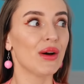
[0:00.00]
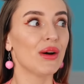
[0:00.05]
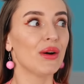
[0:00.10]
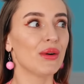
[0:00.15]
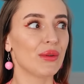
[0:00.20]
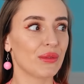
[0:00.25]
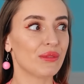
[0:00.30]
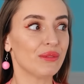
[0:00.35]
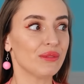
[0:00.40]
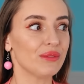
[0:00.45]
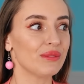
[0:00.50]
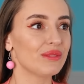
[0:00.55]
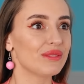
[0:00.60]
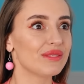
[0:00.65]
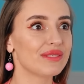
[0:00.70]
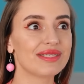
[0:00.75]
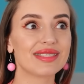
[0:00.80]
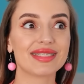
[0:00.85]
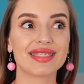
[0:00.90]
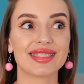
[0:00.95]
Okay.
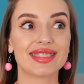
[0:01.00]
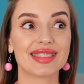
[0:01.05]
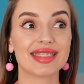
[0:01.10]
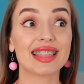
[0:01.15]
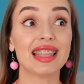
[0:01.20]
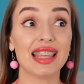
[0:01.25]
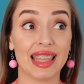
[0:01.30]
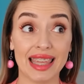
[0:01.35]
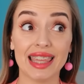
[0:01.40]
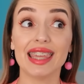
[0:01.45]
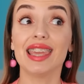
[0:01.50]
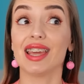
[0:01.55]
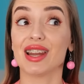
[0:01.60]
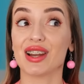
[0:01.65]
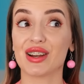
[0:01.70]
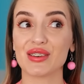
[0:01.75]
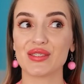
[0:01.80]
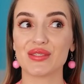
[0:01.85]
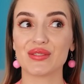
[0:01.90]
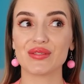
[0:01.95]
All you need is this
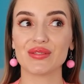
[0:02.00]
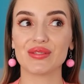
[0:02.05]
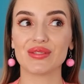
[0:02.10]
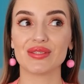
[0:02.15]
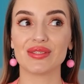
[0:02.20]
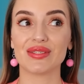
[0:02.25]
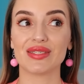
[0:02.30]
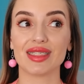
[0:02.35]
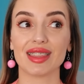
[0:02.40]
aloe leaf.